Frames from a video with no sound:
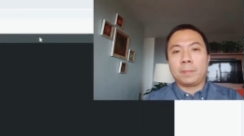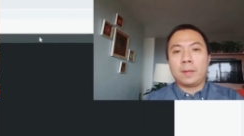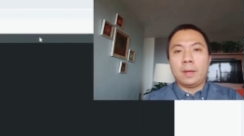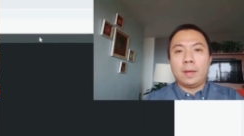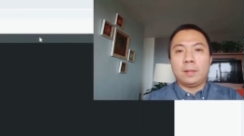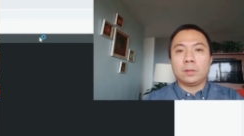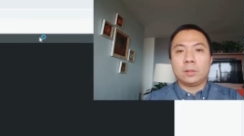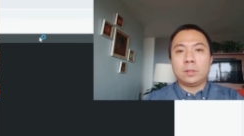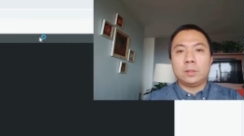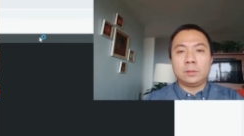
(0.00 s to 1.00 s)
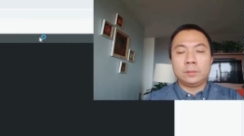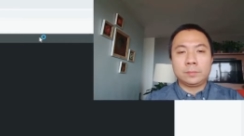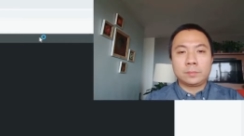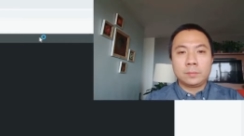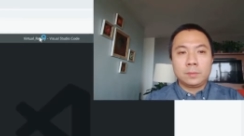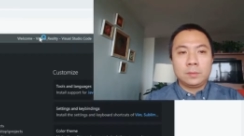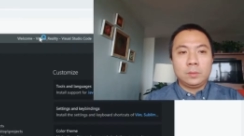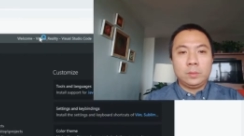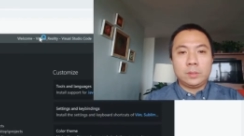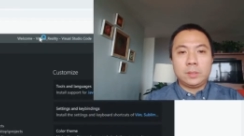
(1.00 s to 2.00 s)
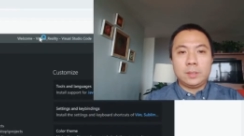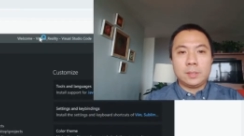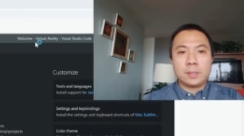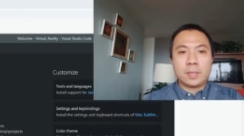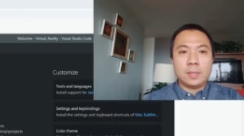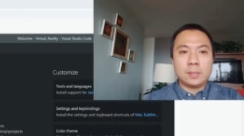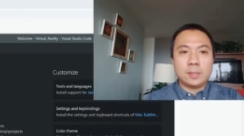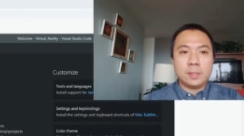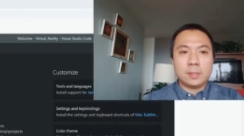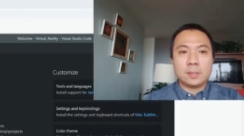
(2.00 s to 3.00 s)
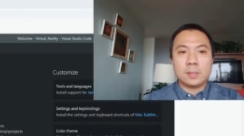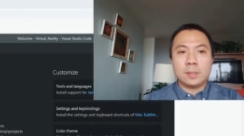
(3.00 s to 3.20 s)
editor, which in this case is